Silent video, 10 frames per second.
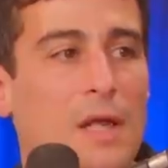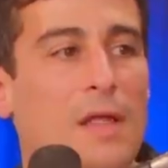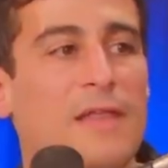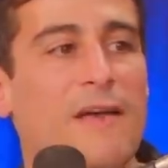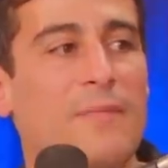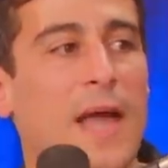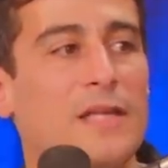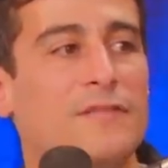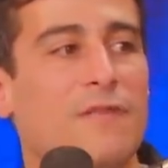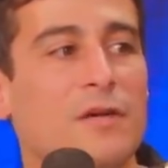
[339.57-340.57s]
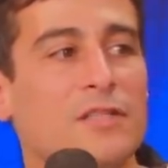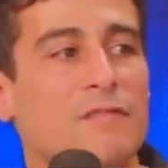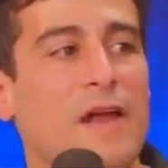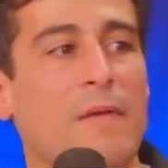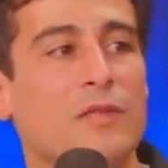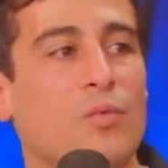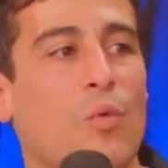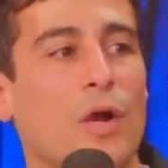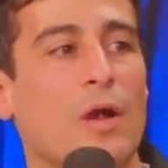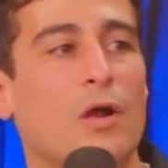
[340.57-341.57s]
The FBI's first surveillance
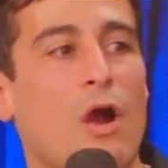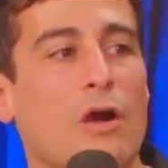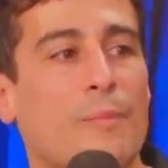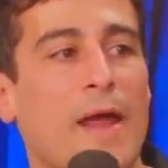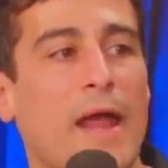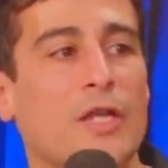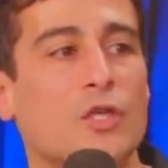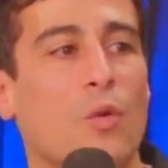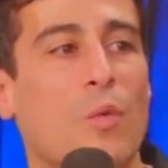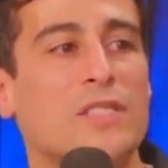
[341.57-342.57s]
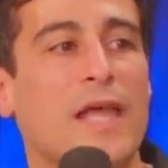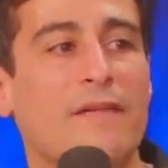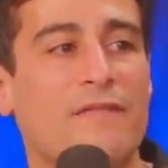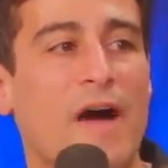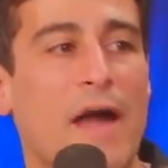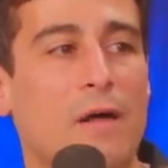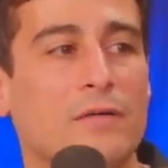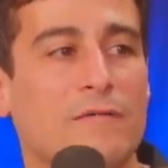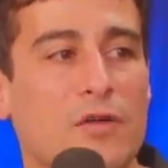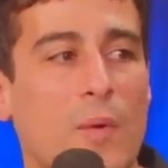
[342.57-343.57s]
warrant on Carter Page was then
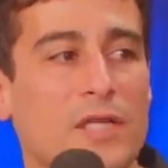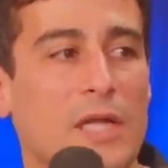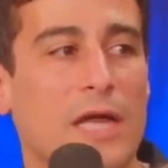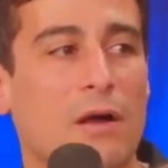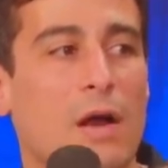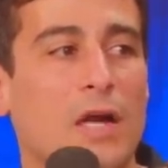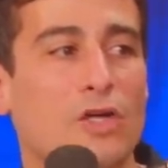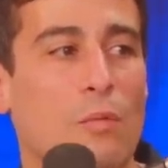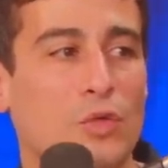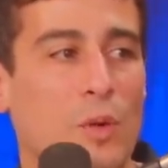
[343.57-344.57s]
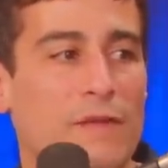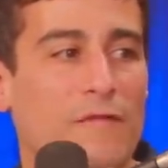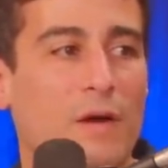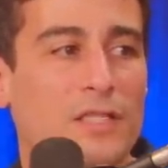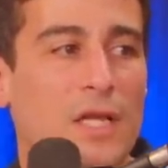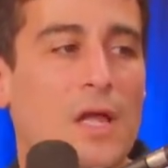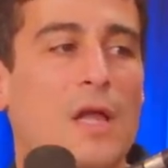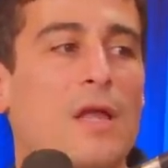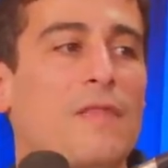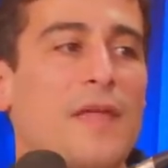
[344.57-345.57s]
filed a few weeks later on October 21st.
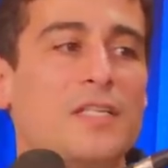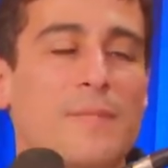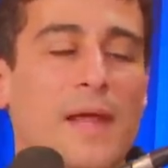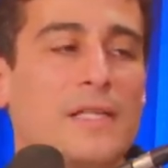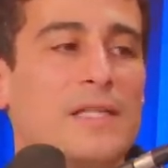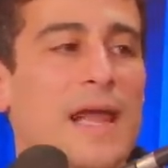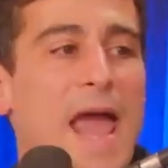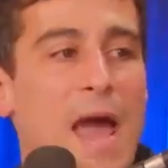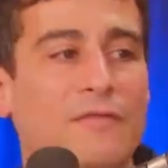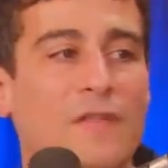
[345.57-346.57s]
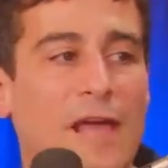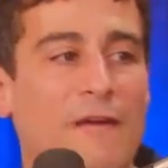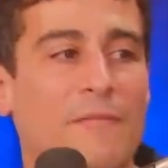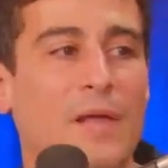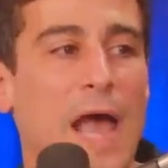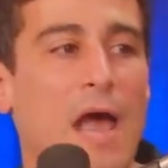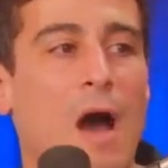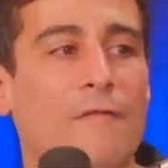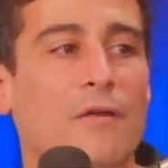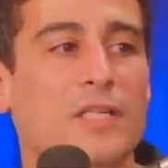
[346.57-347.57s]
This means that after the FBI
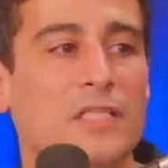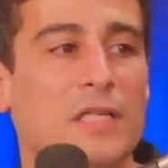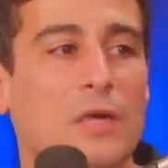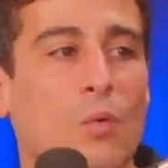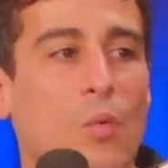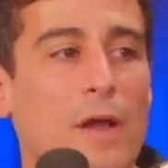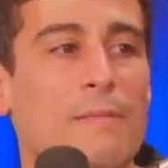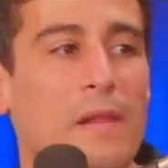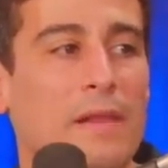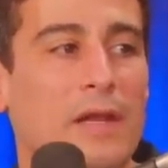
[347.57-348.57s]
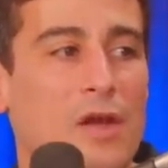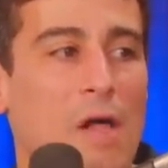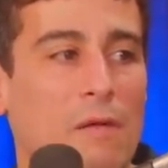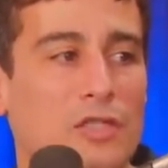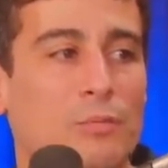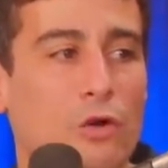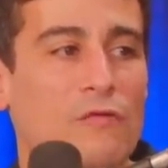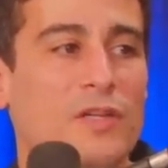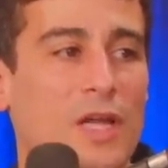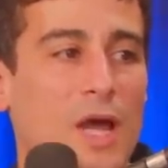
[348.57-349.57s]
offered Steele $1 million to
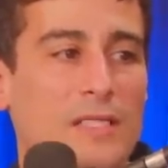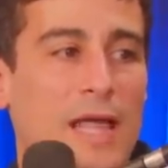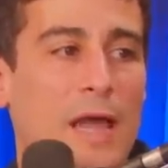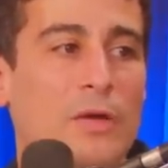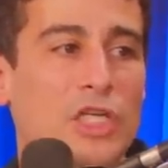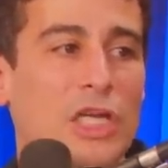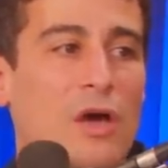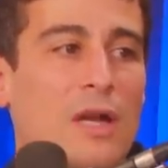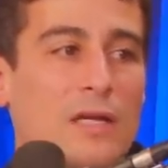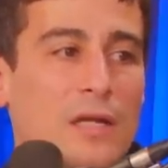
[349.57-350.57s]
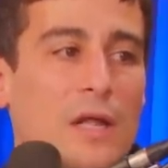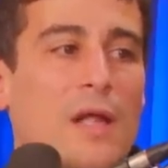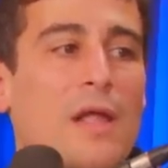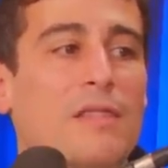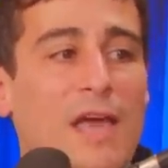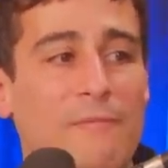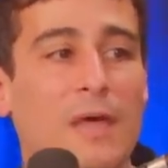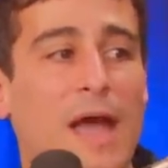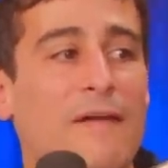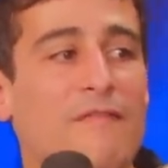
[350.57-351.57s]
prove his dossier, which he couldn't, the
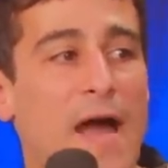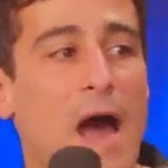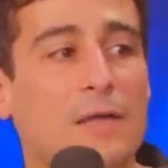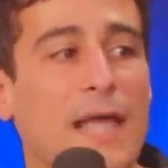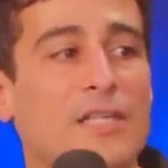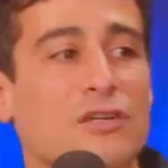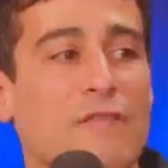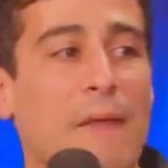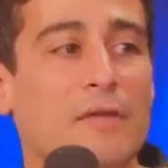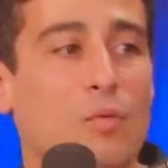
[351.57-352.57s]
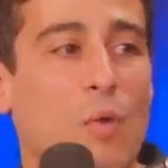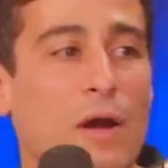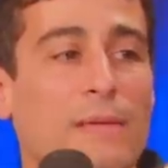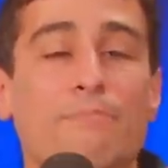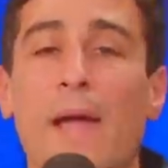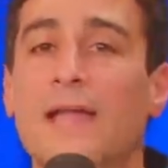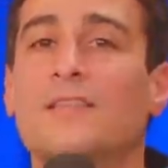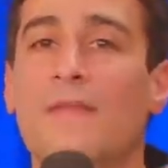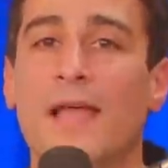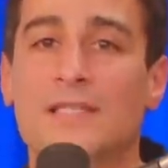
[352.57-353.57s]
FBI filed a surveillance warrant
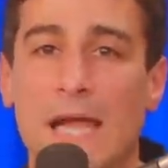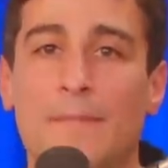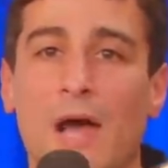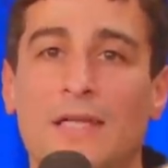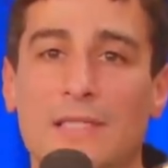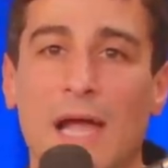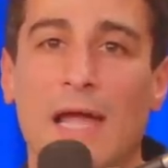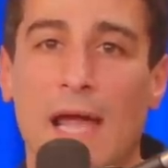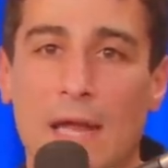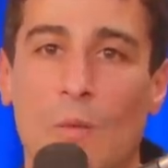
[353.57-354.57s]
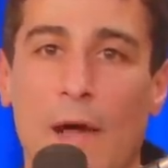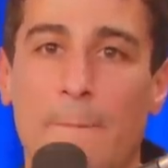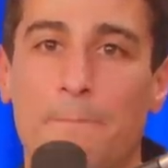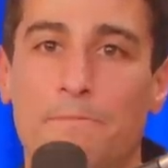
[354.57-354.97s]
based on that same dossier anyway.